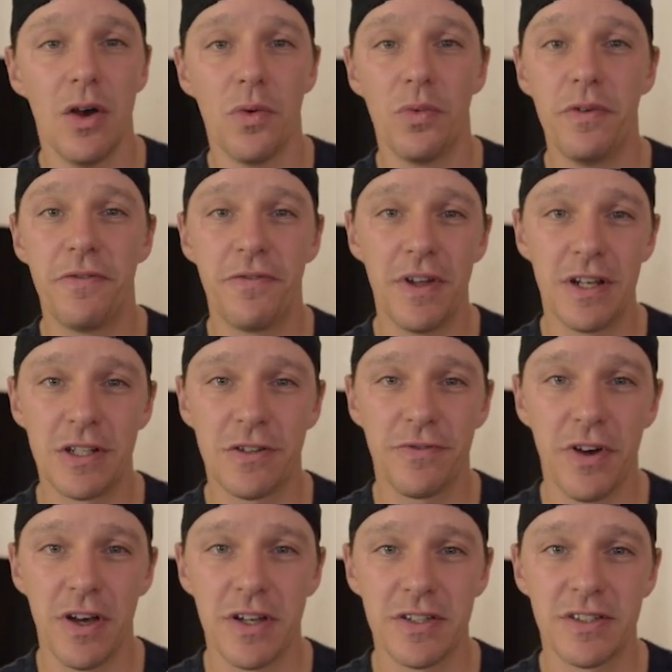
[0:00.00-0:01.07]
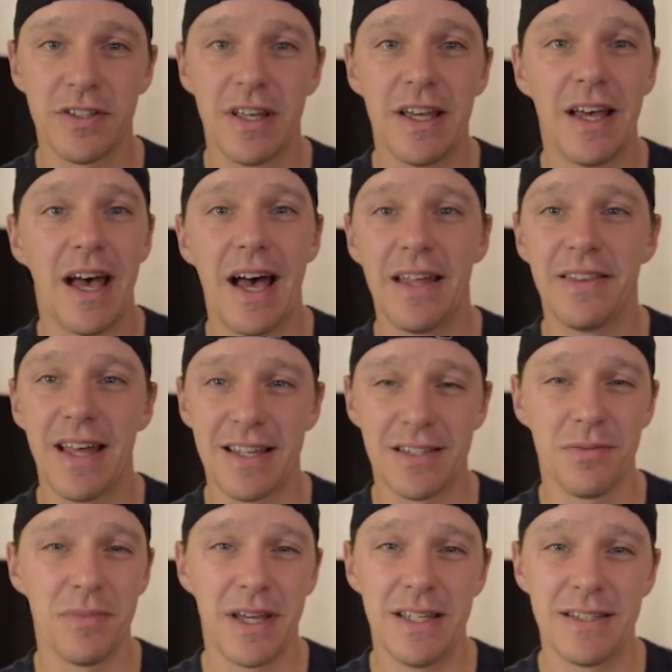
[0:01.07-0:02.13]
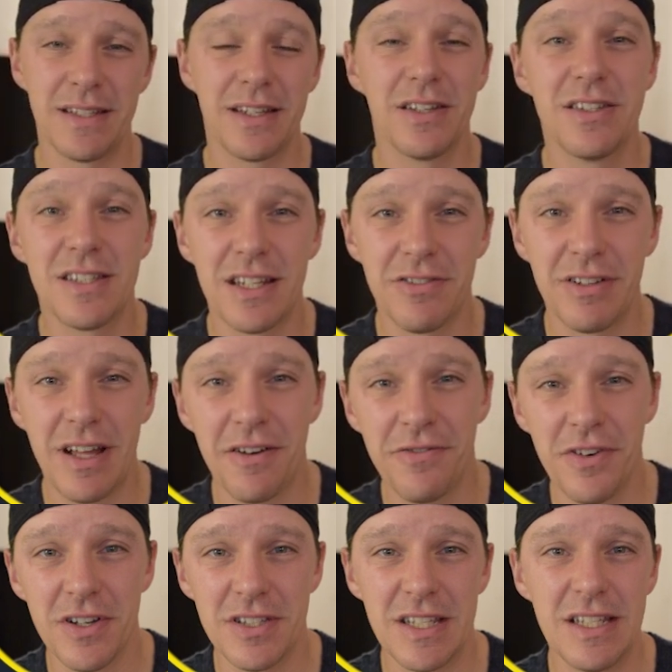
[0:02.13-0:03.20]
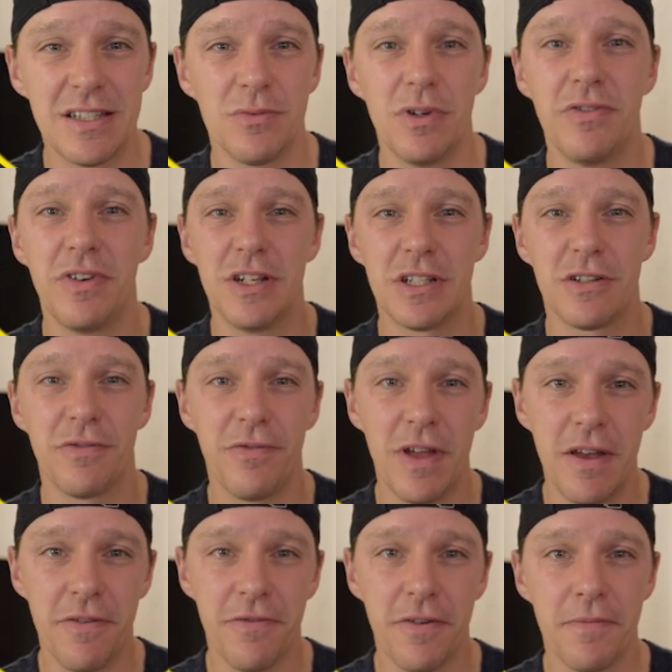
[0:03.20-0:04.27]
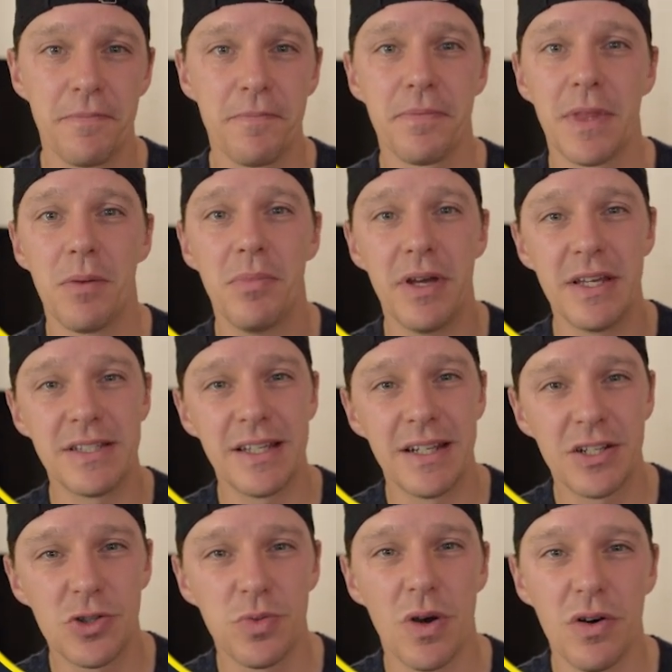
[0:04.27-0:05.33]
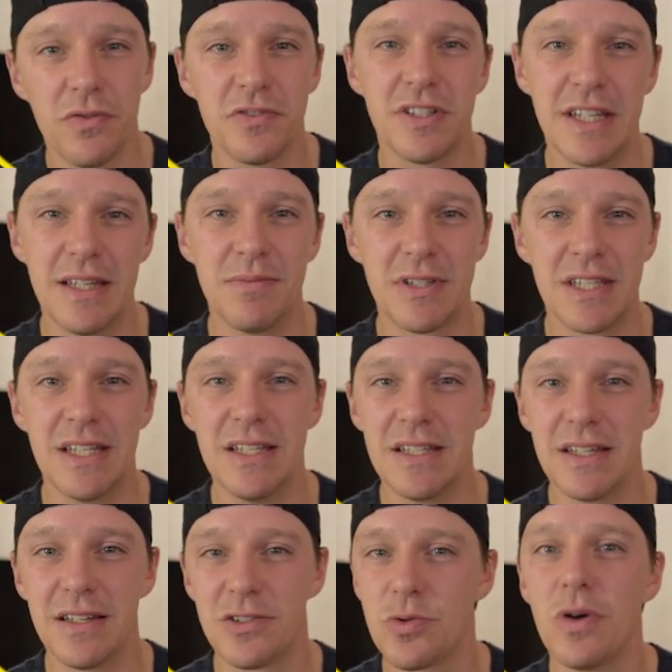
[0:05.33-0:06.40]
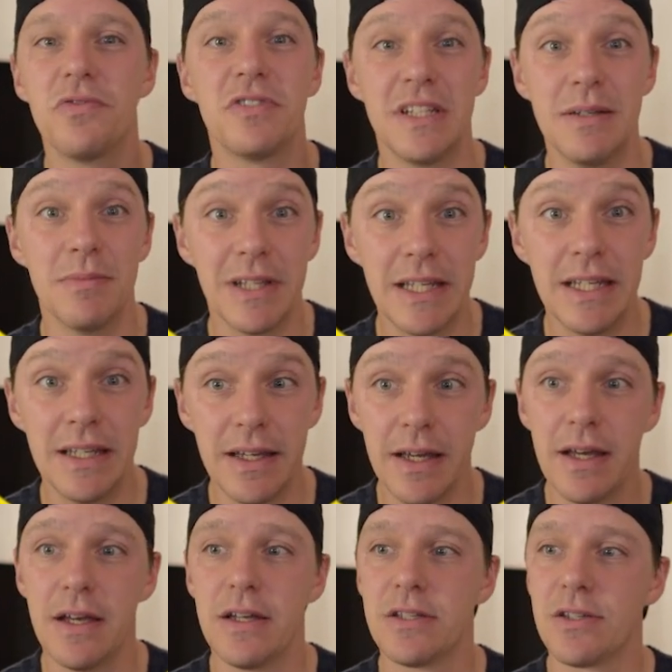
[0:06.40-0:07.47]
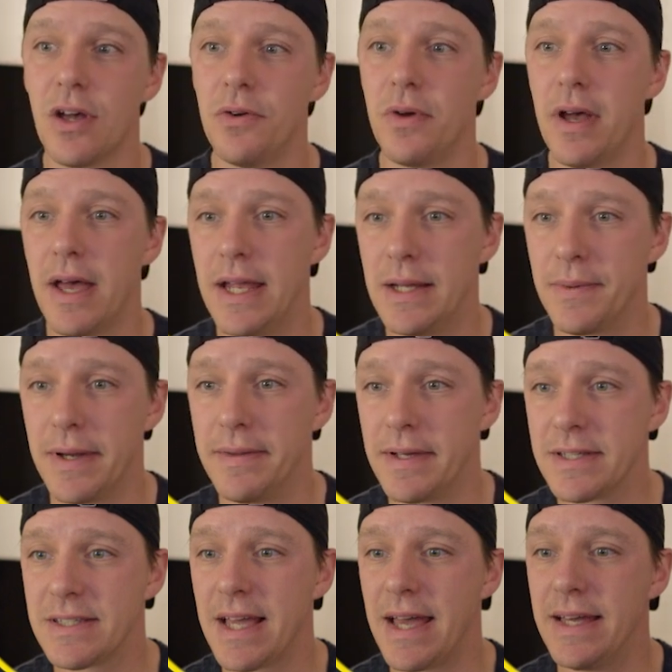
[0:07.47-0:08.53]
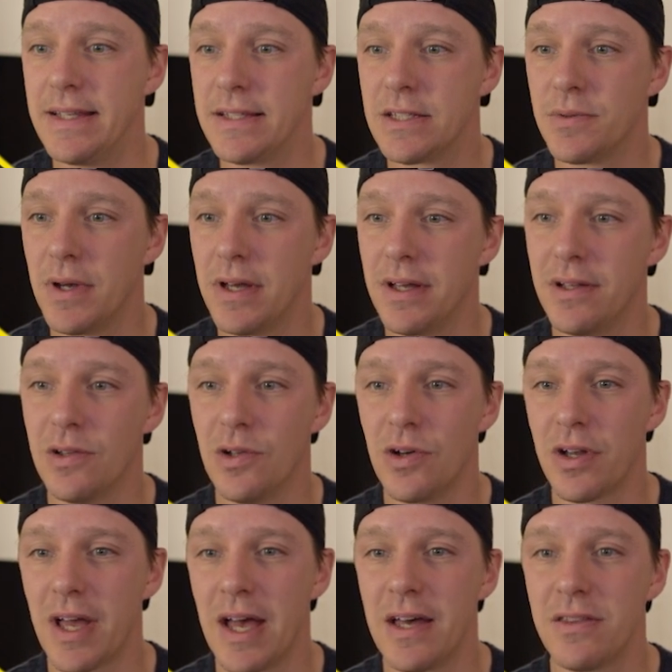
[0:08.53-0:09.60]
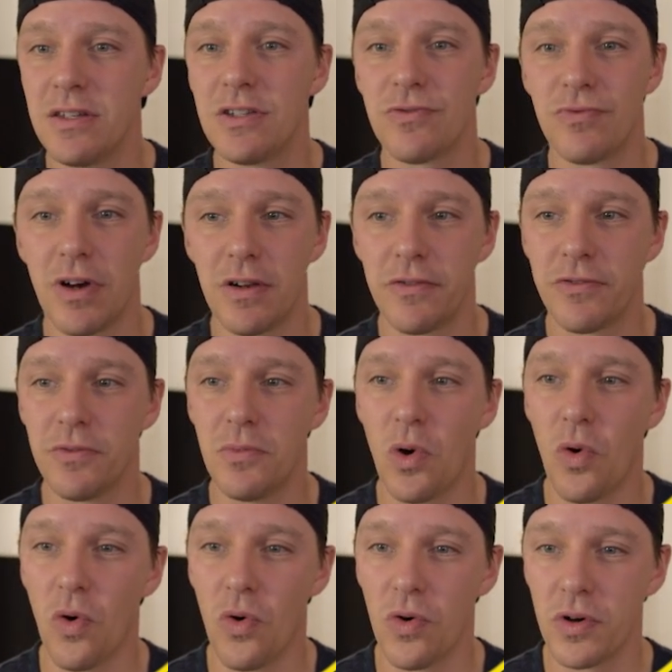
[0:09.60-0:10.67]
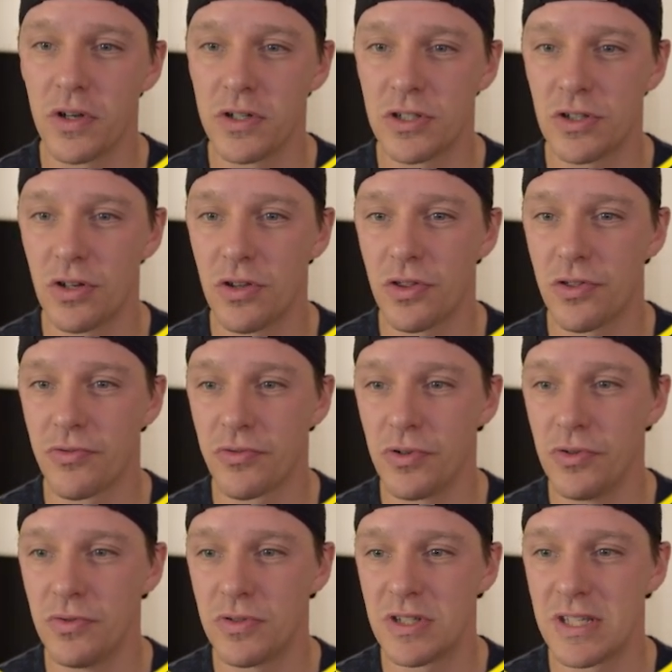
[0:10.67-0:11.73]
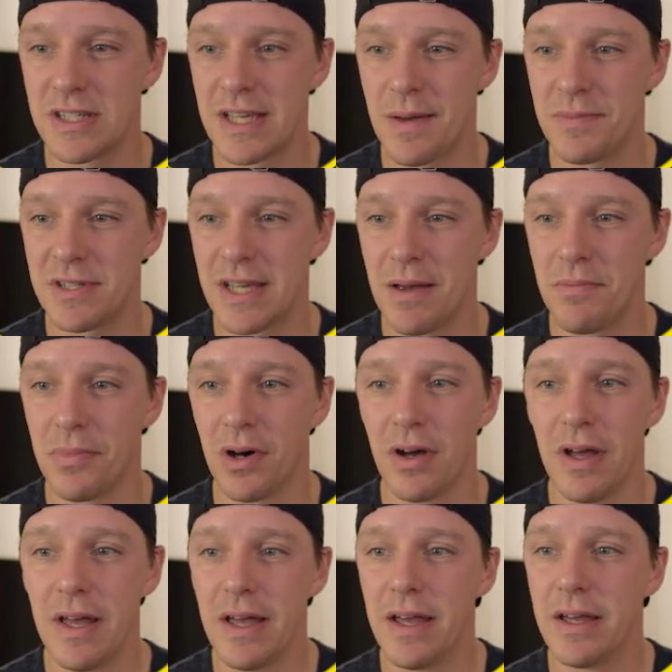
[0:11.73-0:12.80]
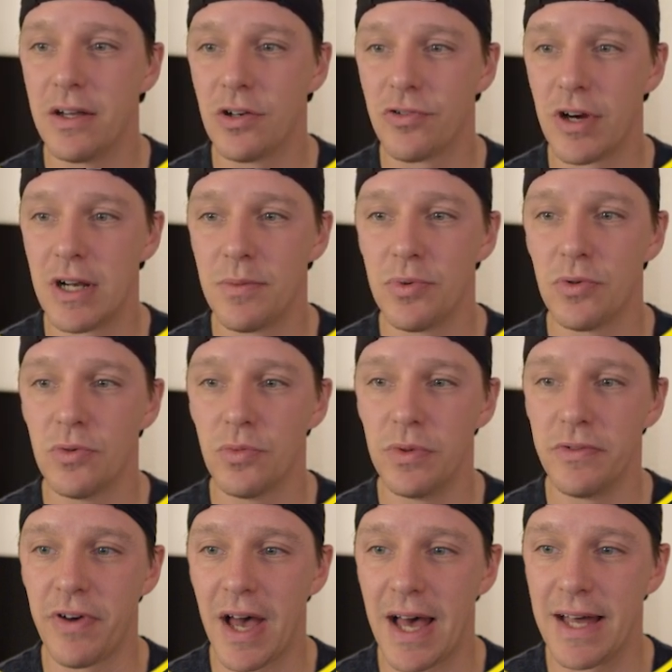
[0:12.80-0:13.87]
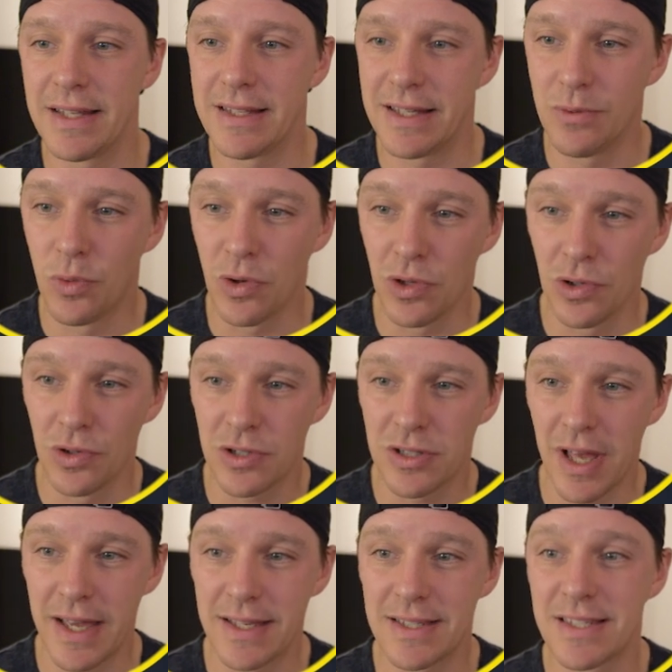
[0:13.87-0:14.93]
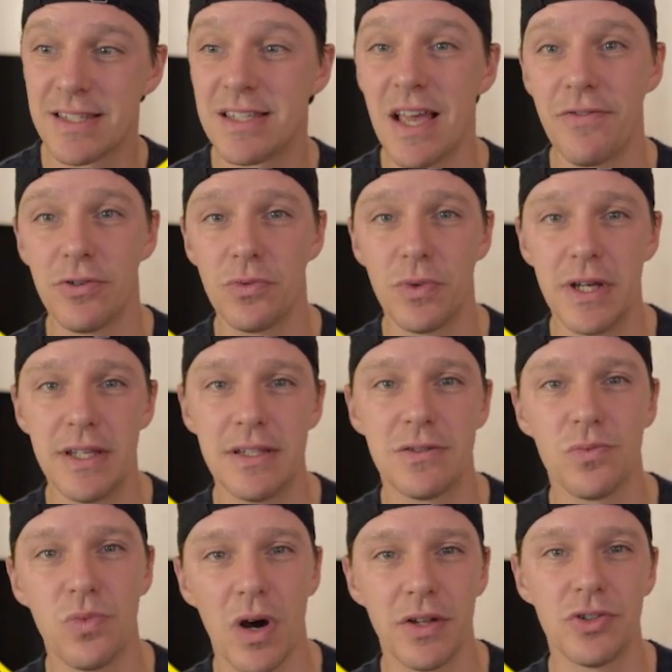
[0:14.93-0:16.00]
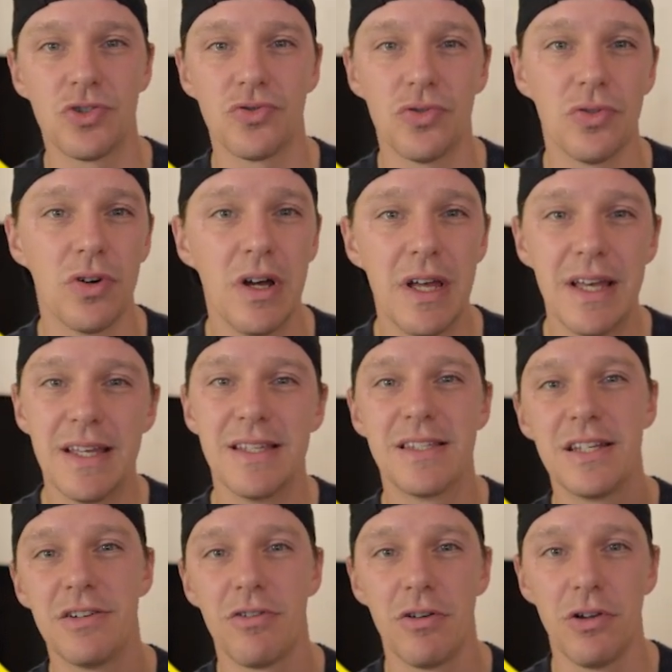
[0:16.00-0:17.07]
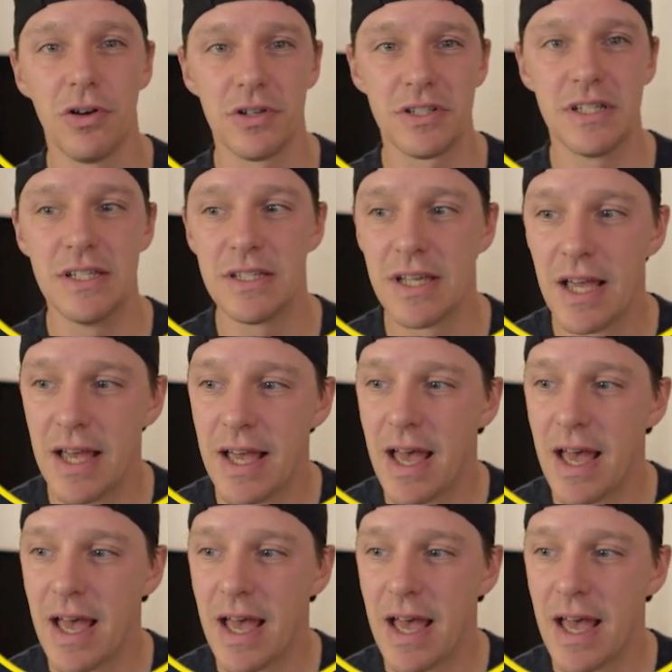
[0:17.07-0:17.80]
We finished first, and that's amazing considering our first season we finished fifth, but it's in a 12-team league. So anyway, let's get into it. Look at this run from August through to September. Incredible. We've had what looks like 7 wins, 1 draw, 0 losses.